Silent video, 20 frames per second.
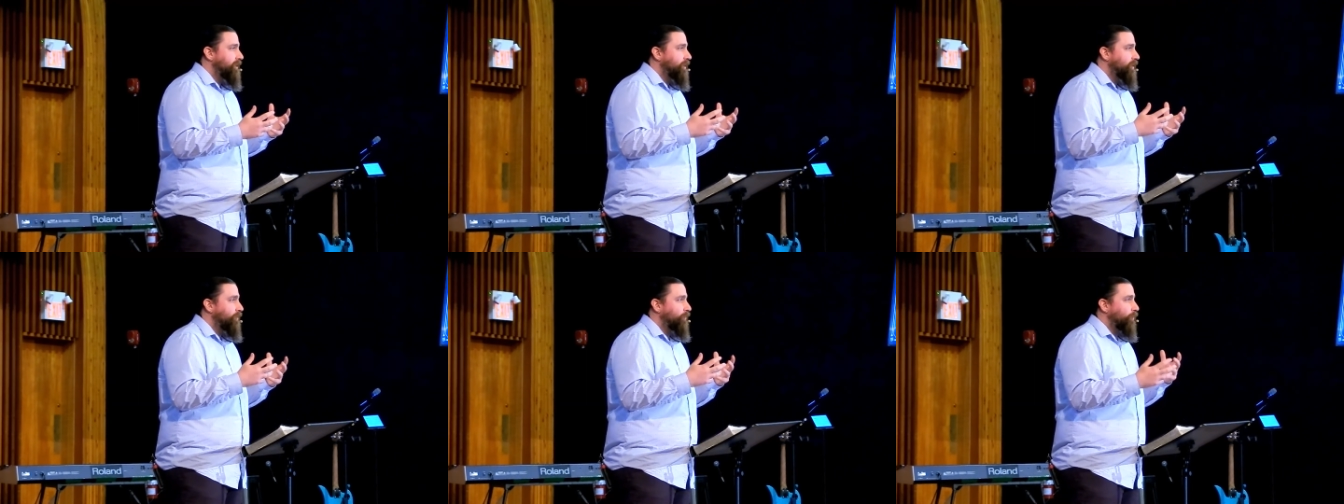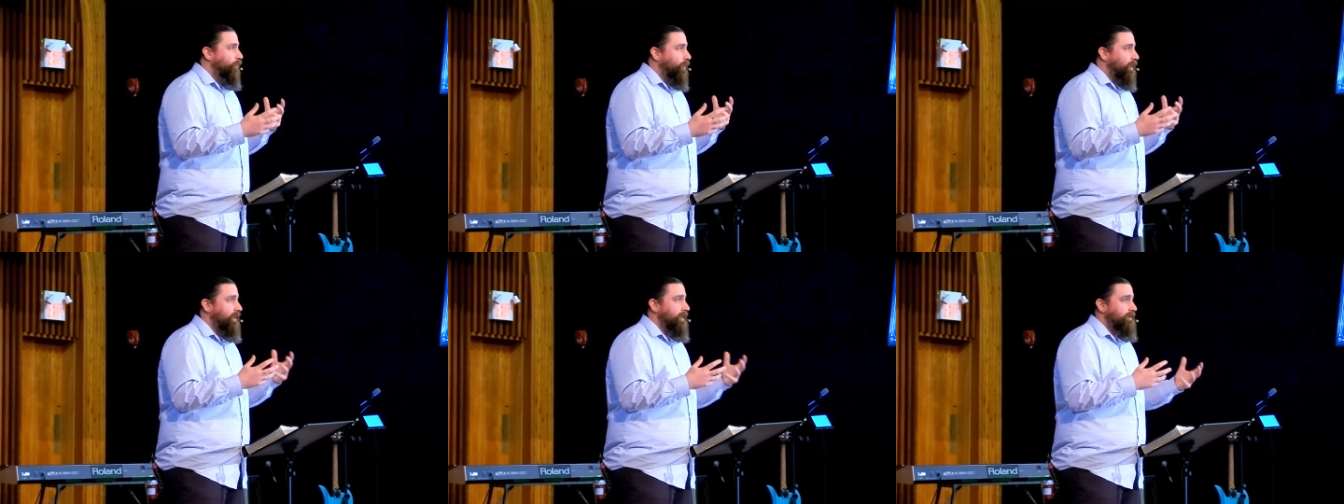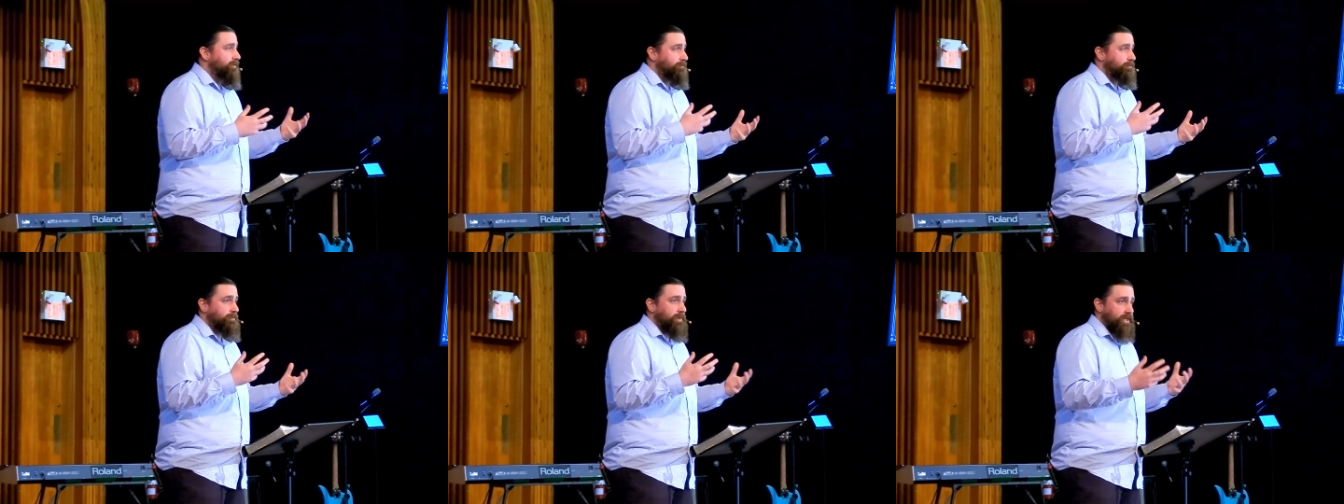what it
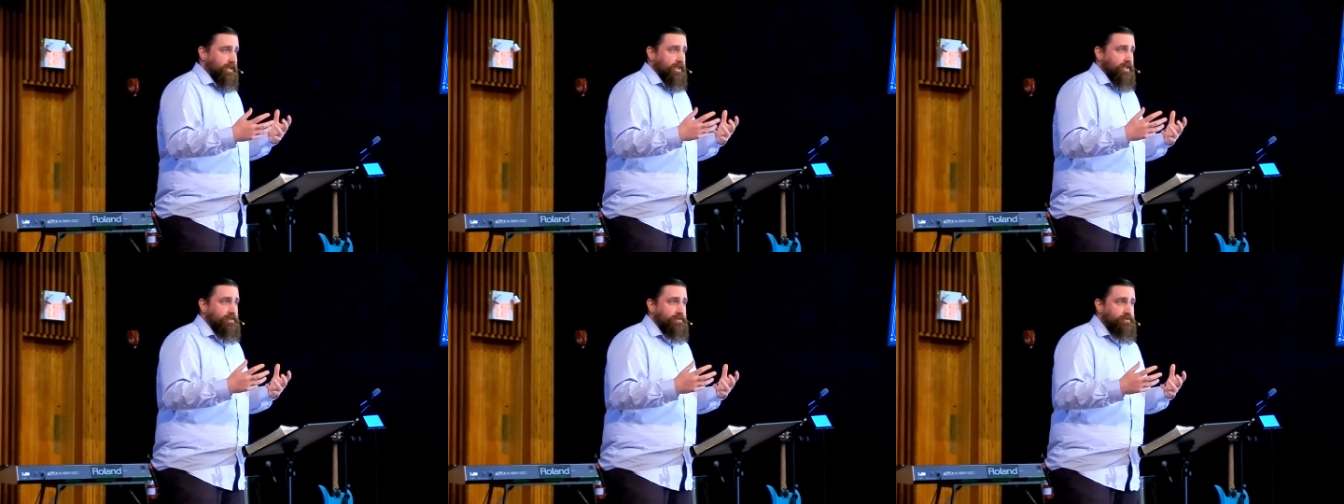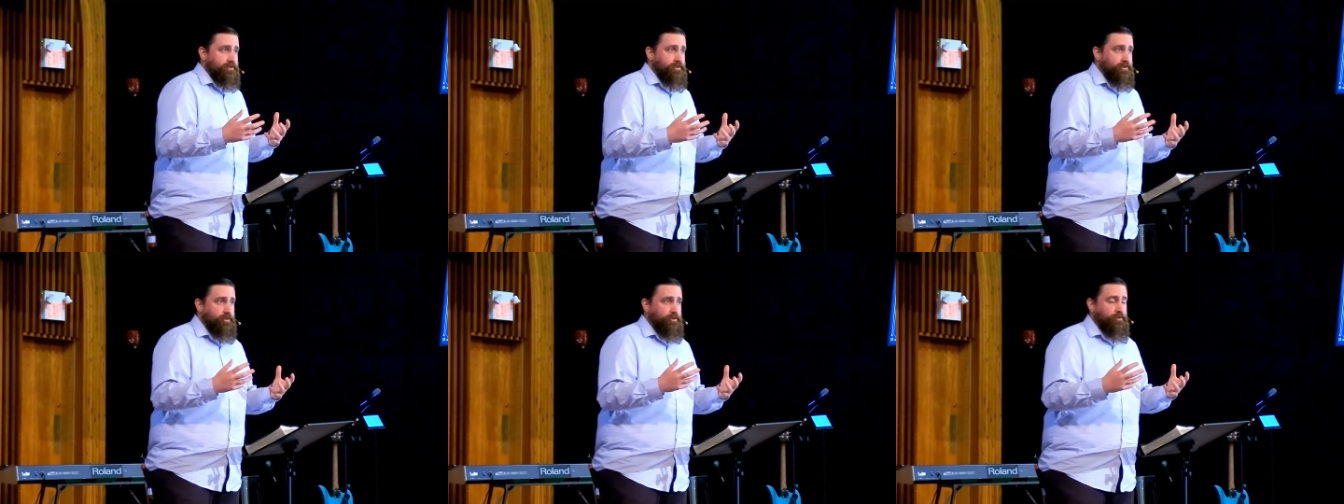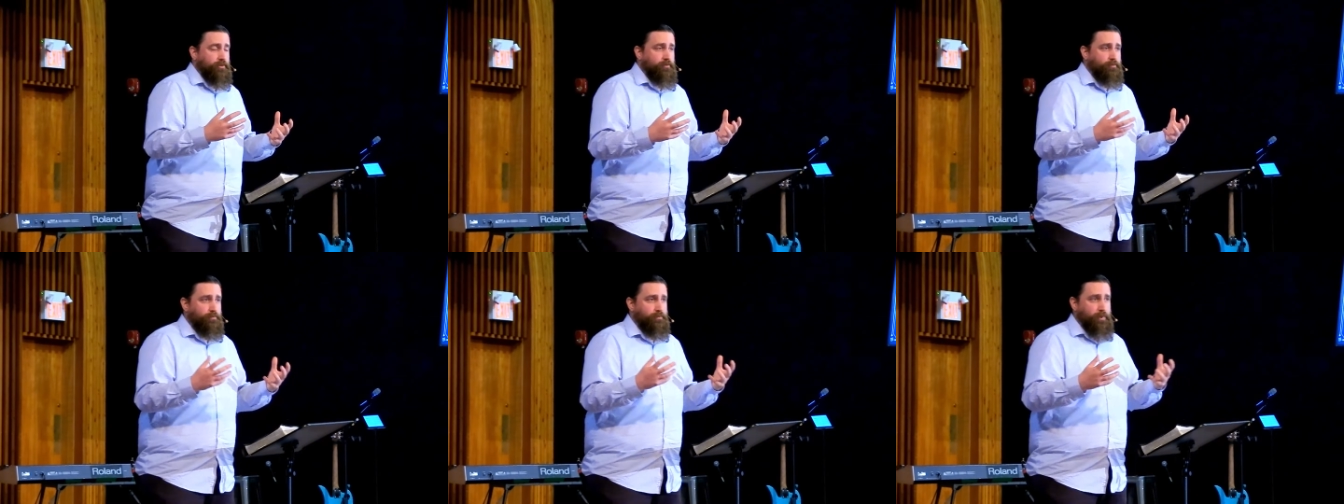means
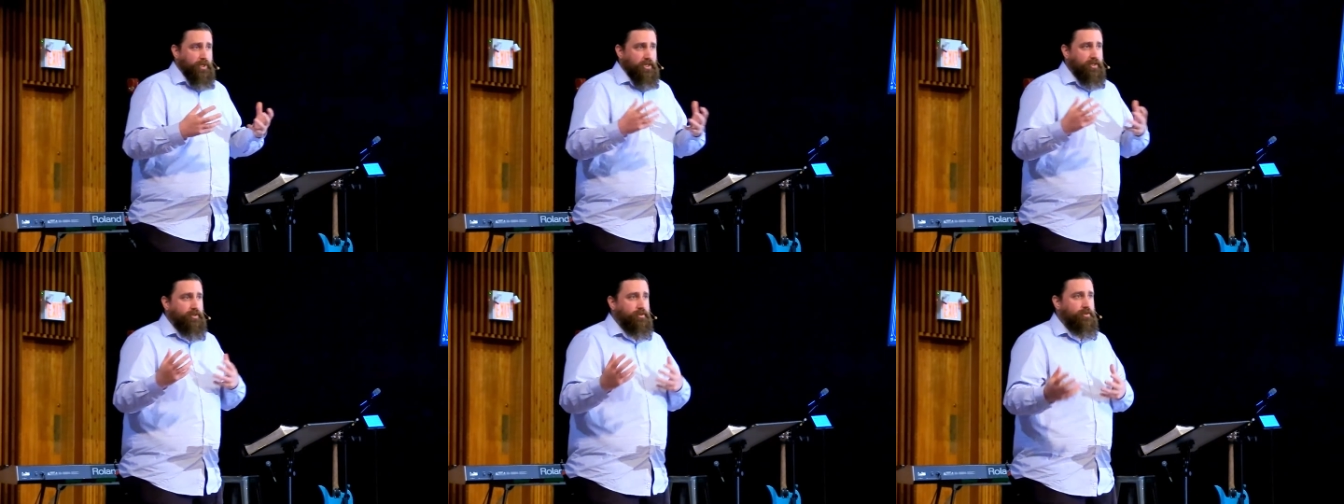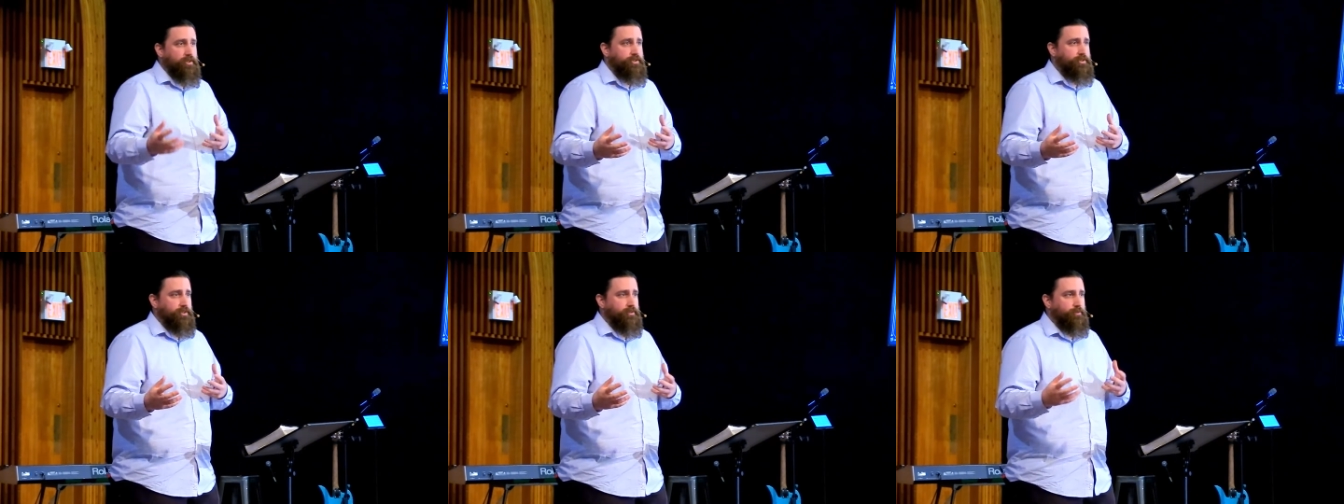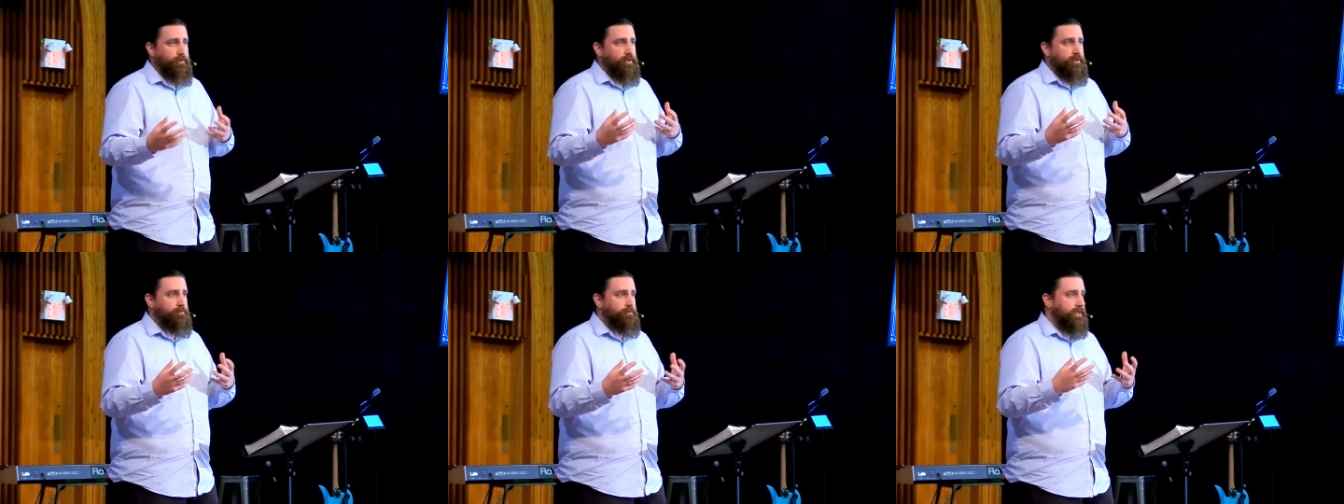to be a Christian,
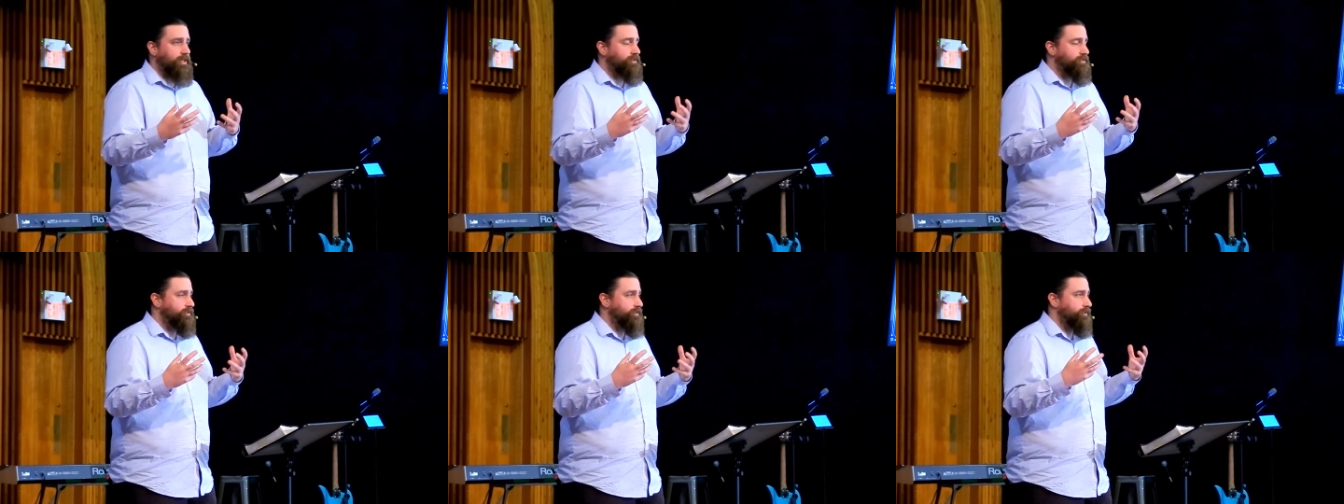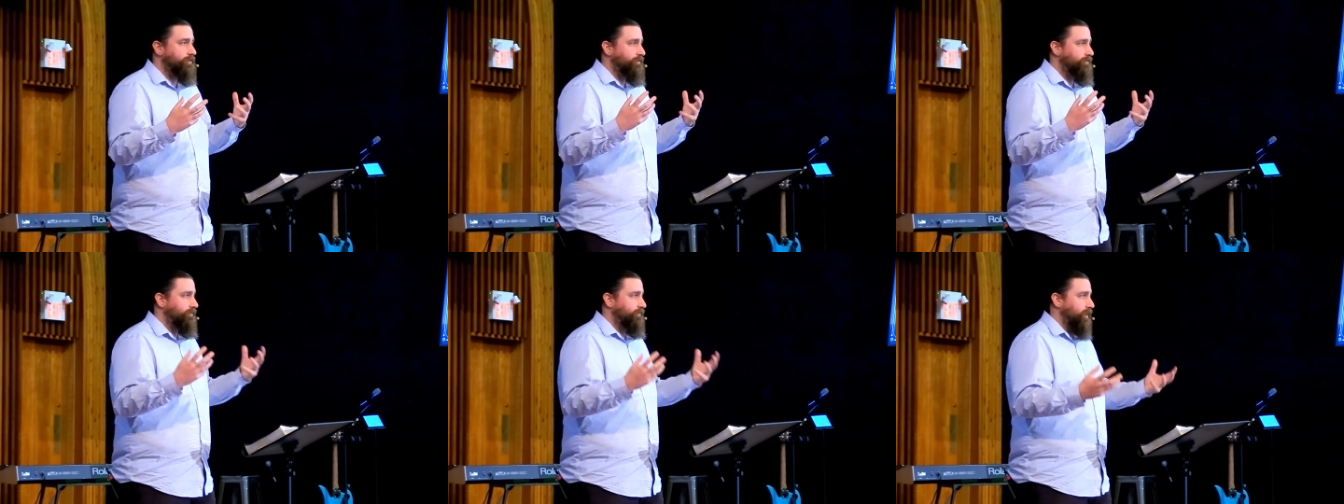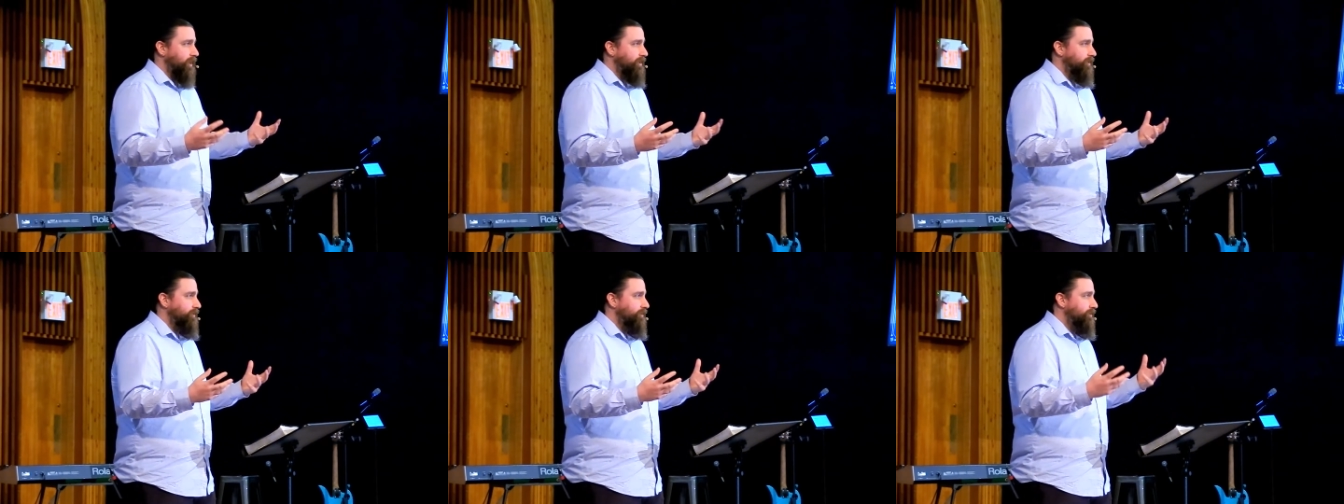what it means to
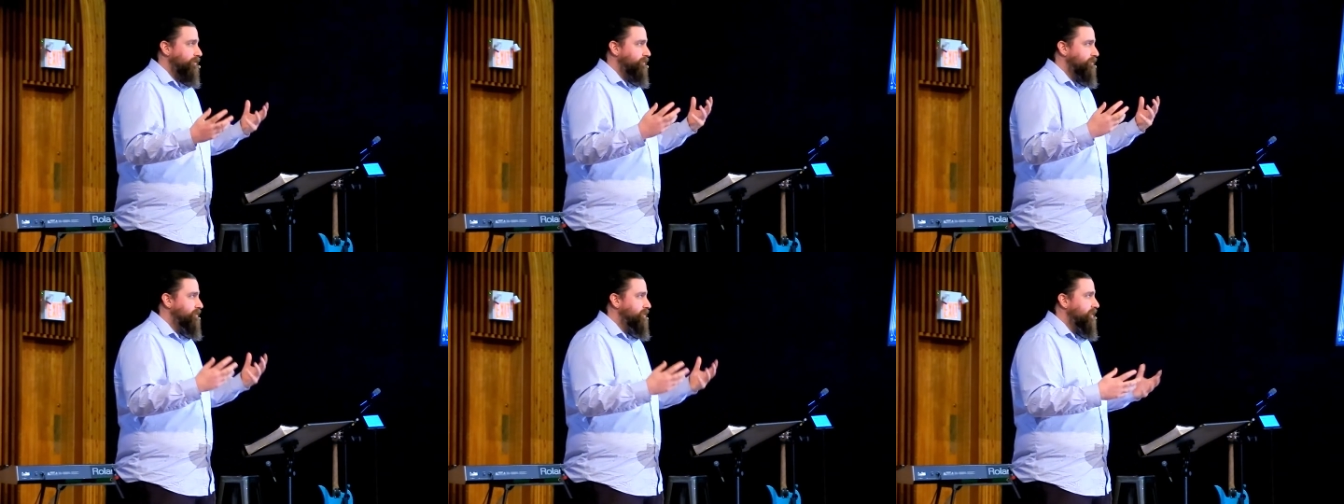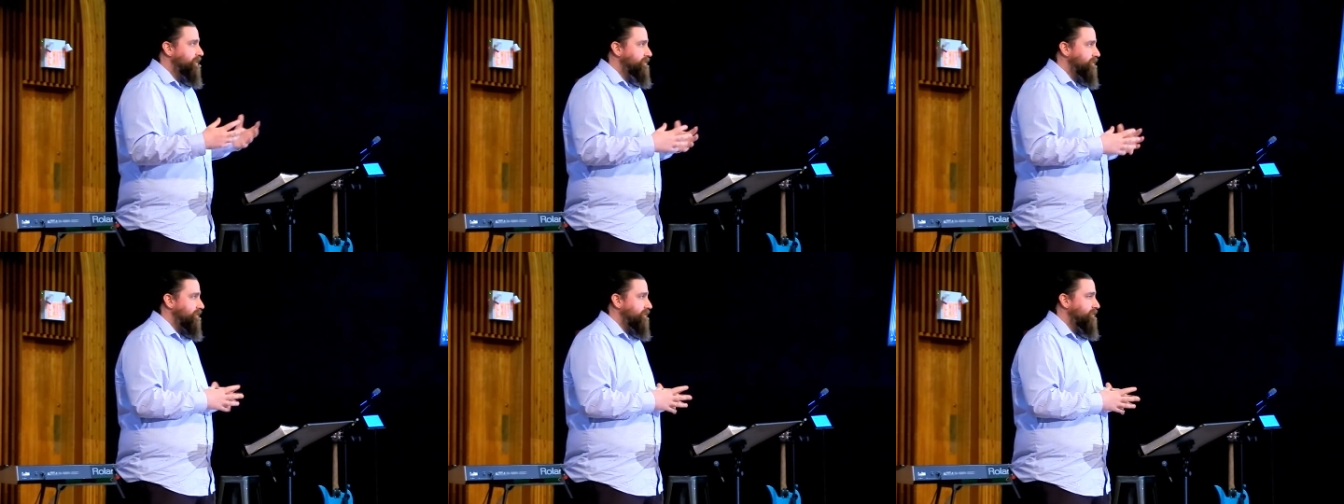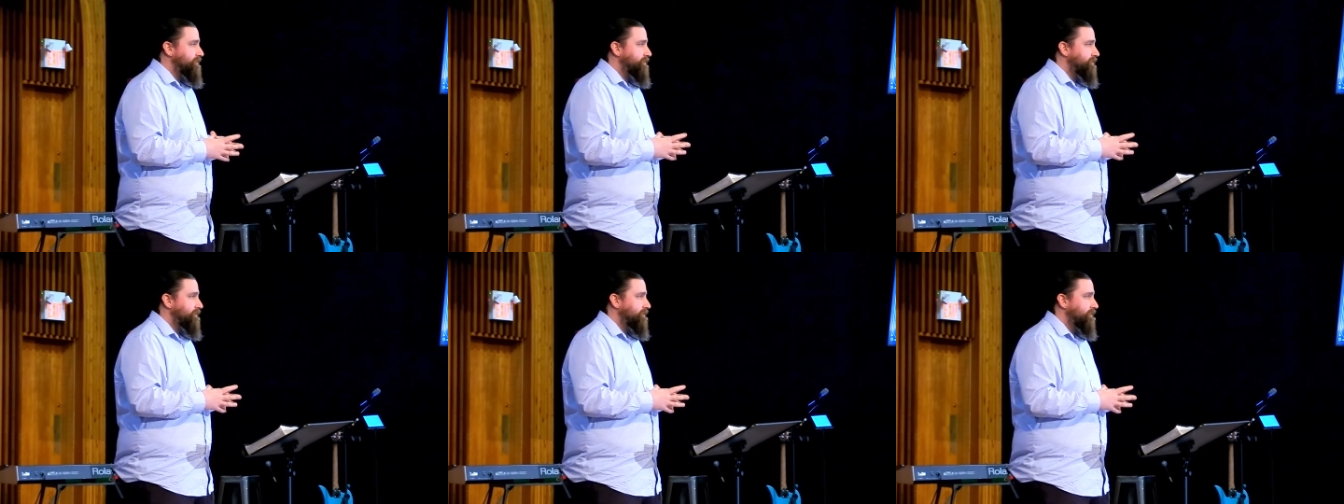follow
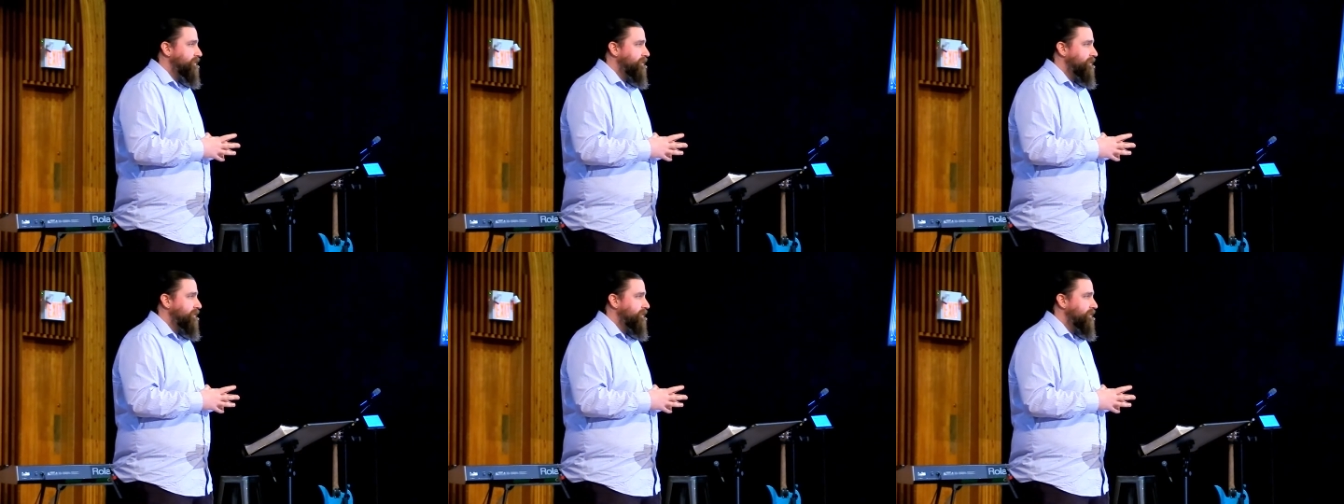Jesus.